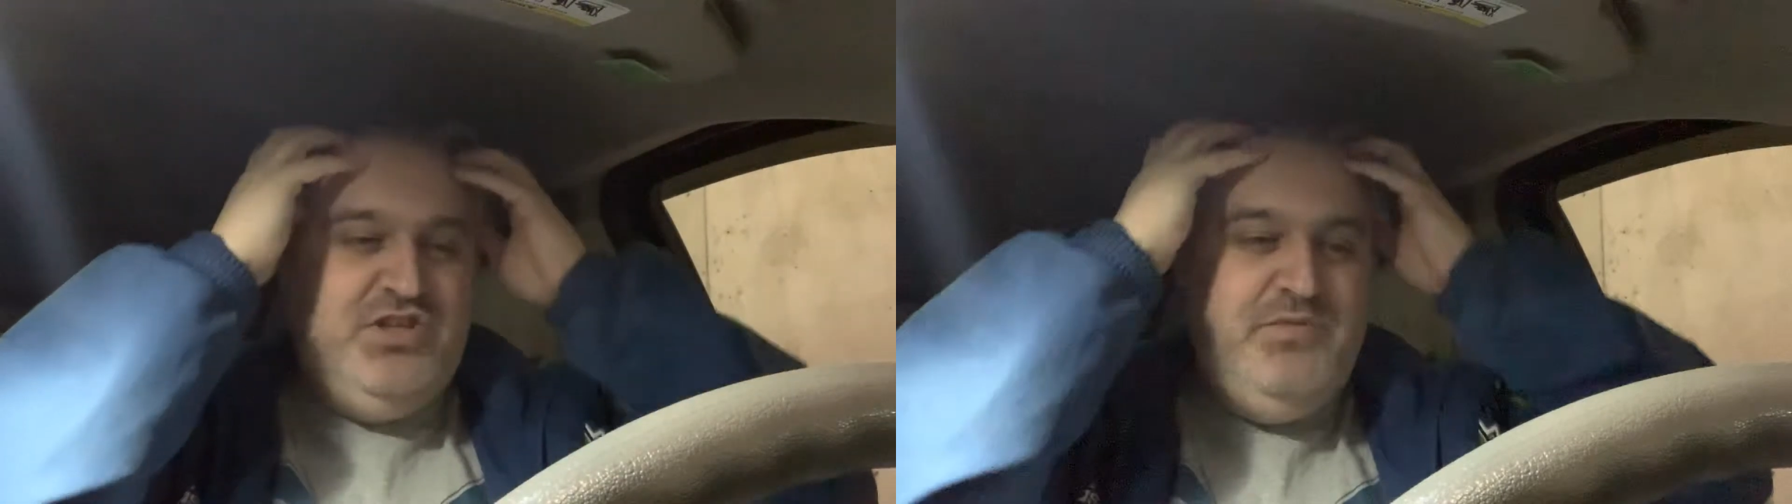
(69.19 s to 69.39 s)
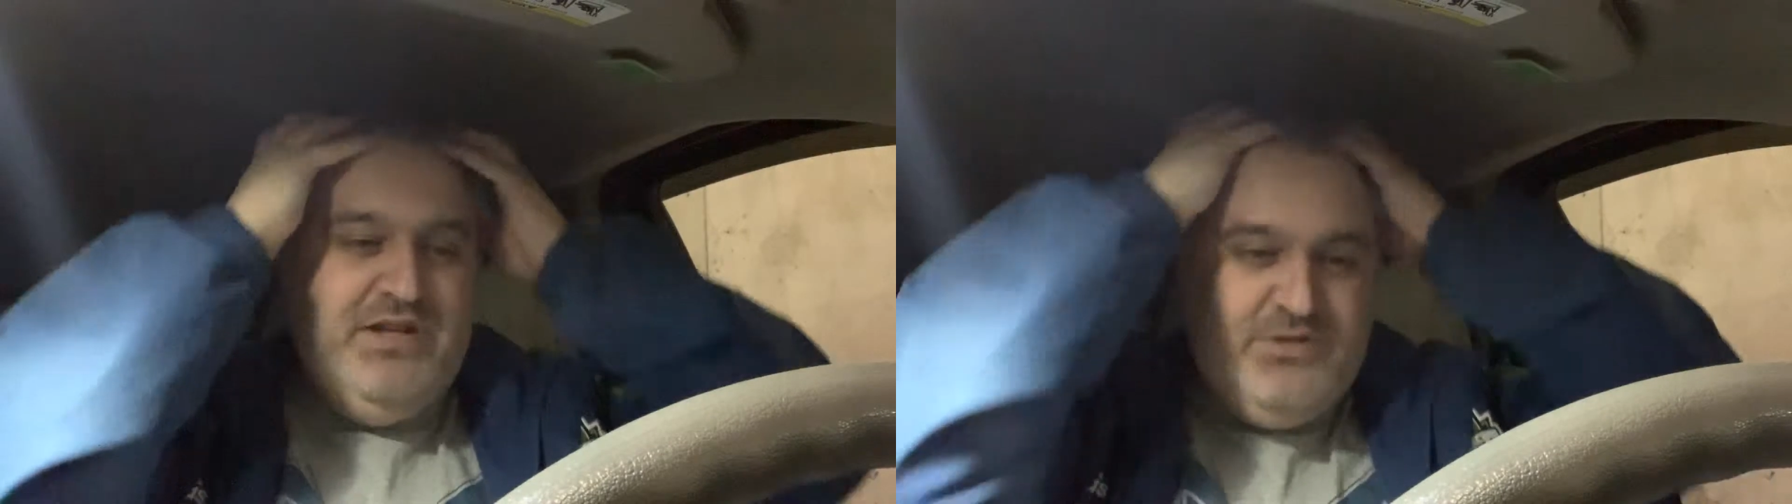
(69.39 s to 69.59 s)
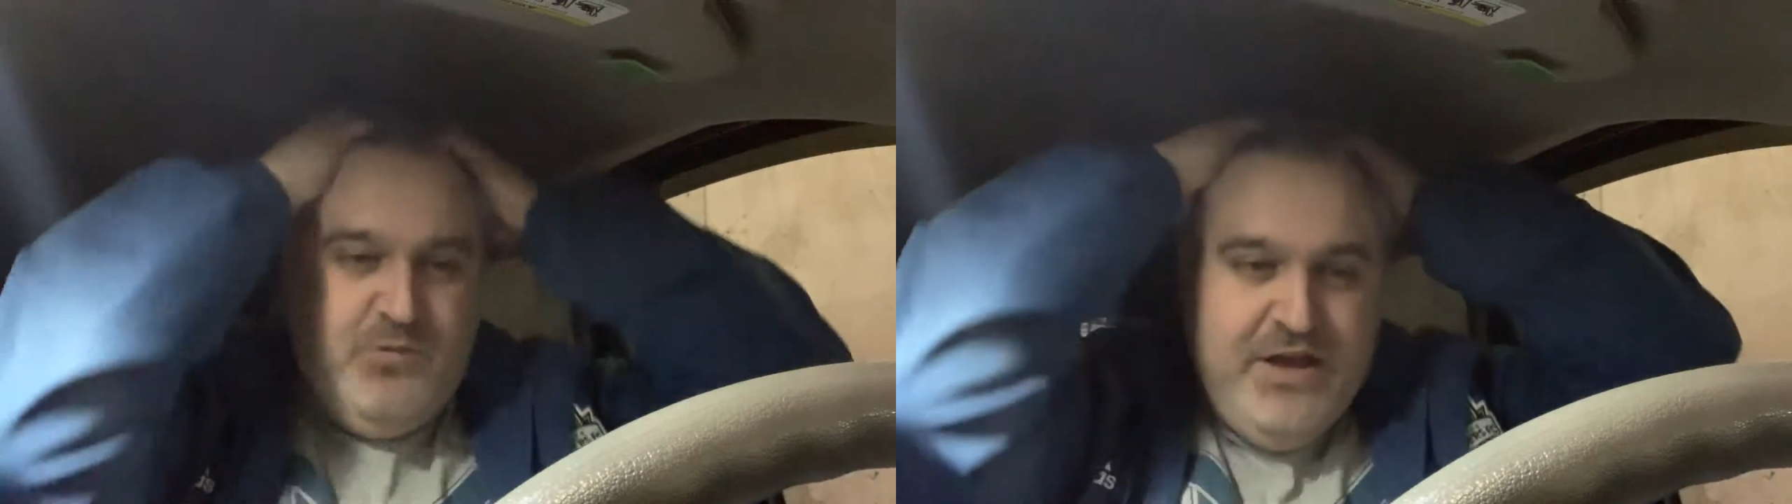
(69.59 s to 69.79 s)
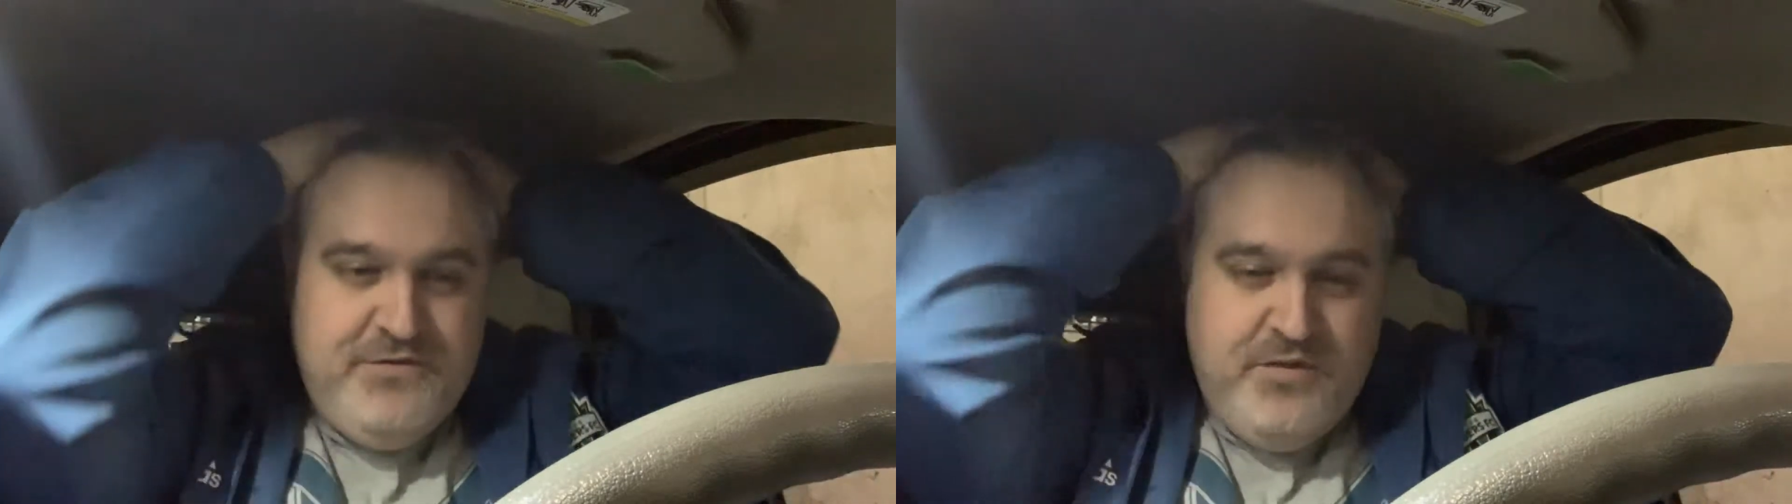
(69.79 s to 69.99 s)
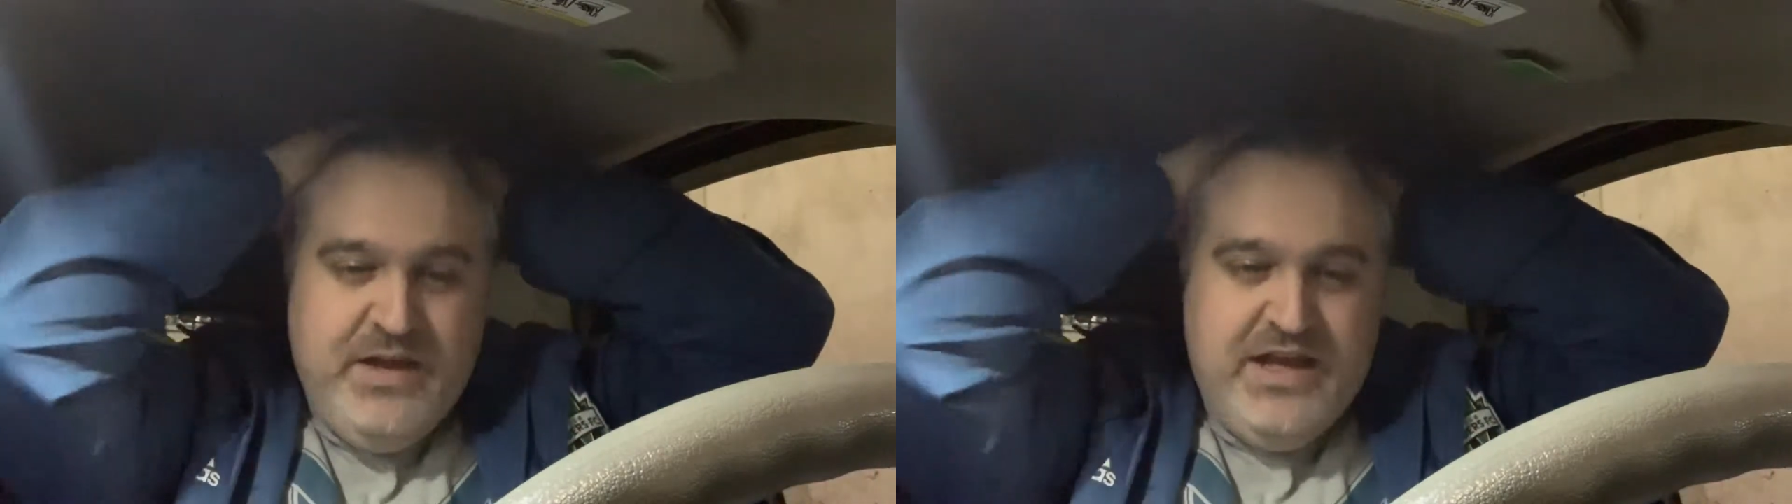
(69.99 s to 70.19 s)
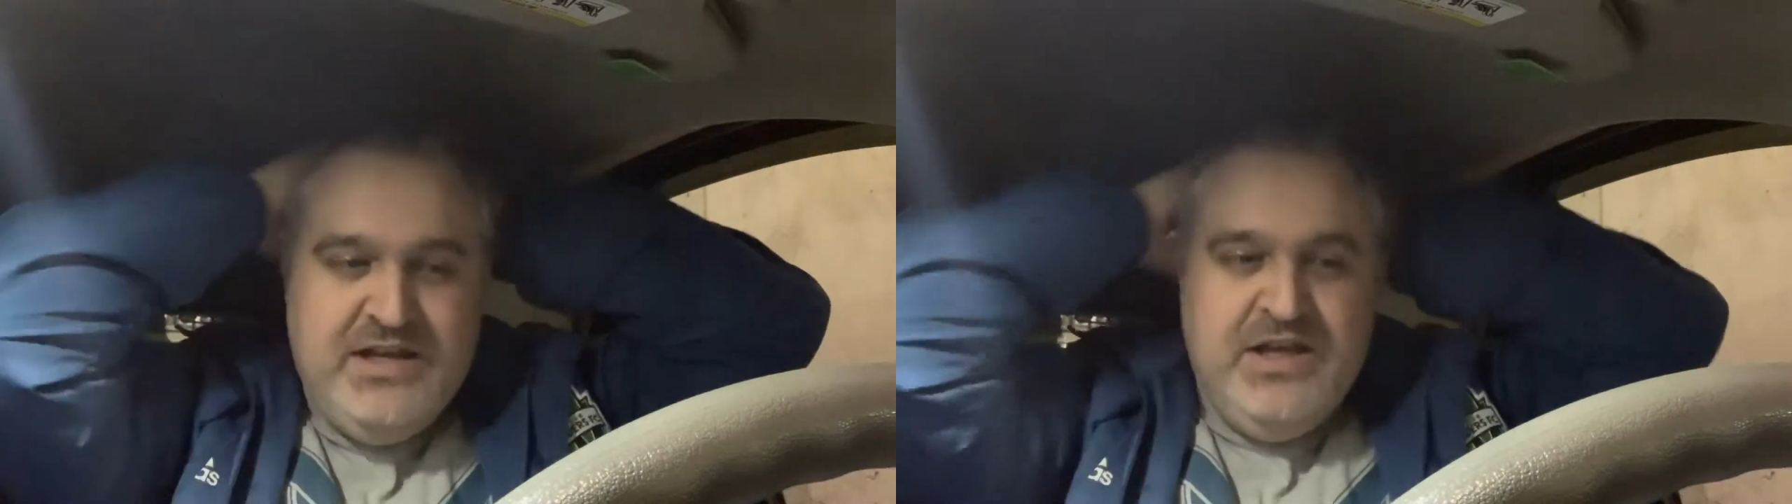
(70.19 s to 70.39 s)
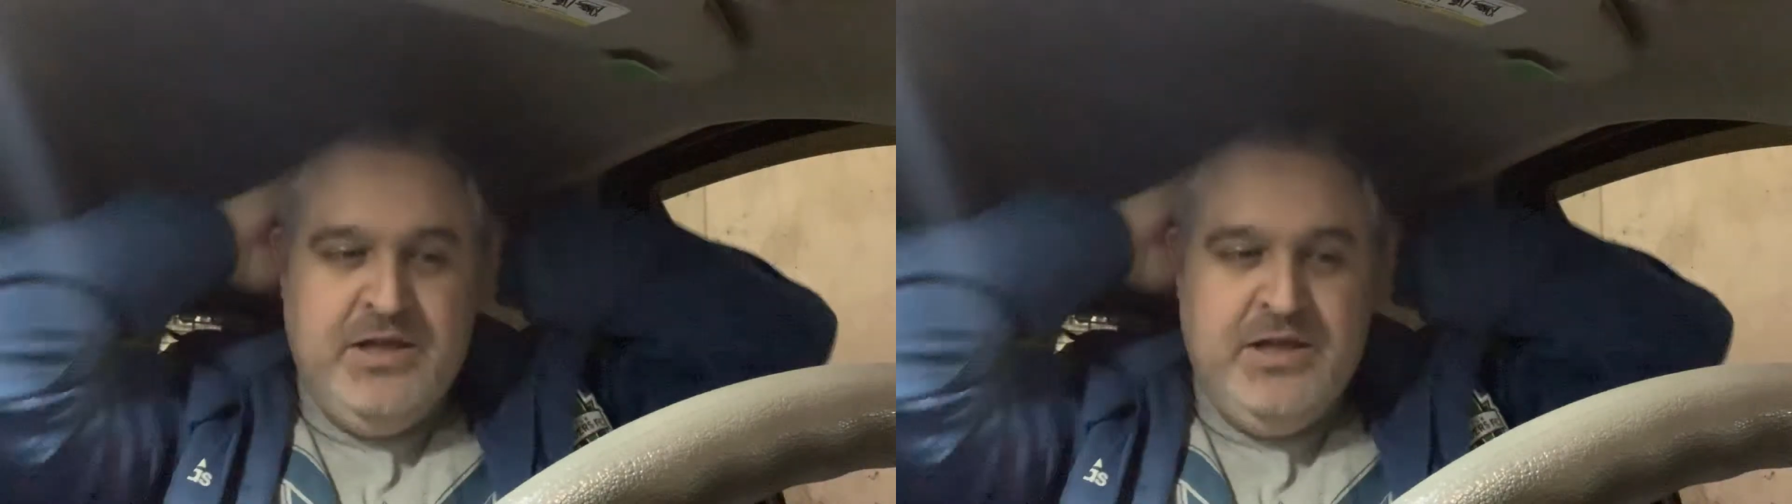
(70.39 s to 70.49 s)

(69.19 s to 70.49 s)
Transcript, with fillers: too much away from it.